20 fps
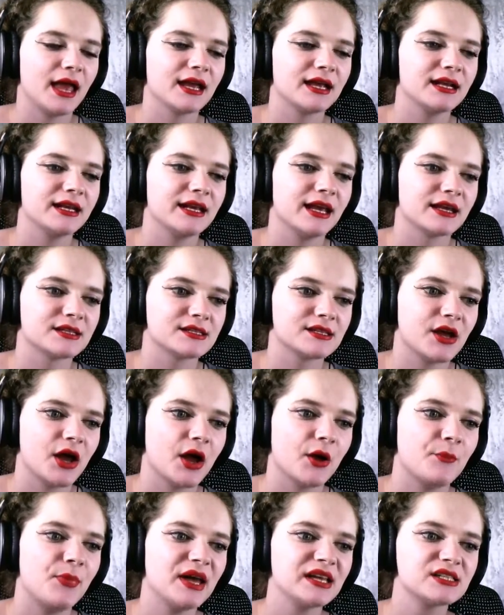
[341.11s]
Egliet,
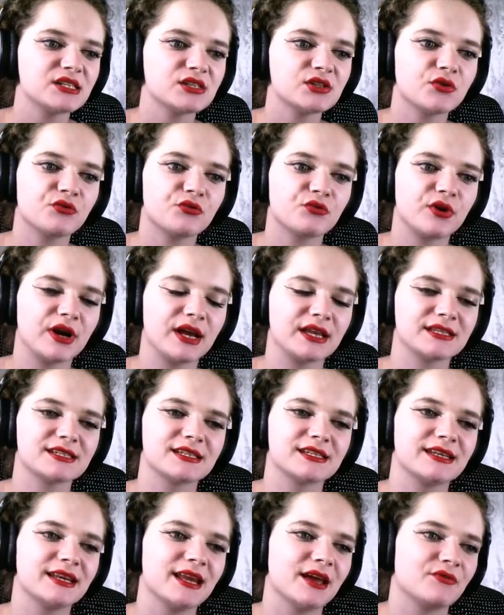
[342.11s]
her best of
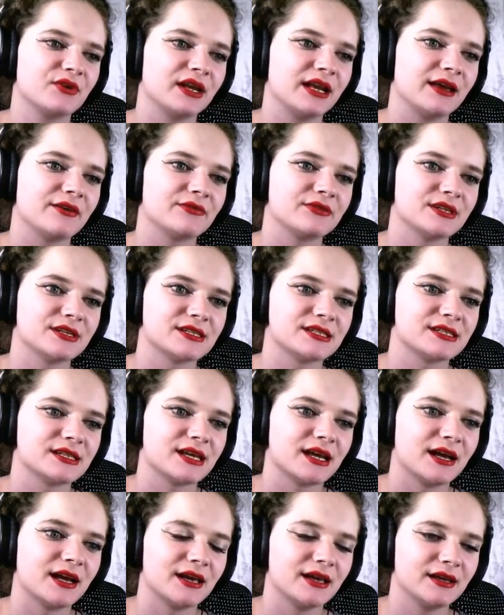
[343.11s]
friends, never left her
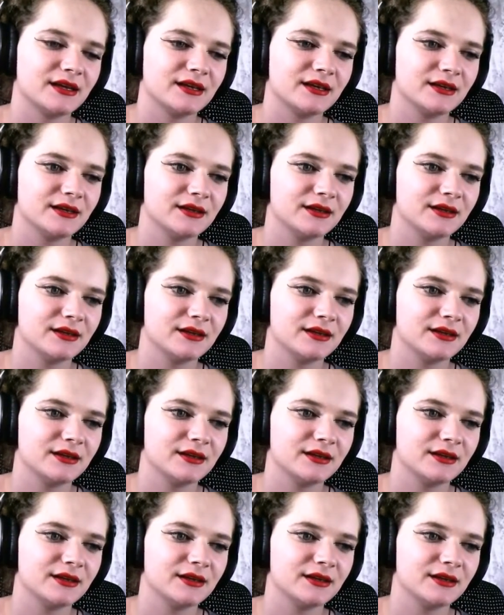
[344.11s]
side.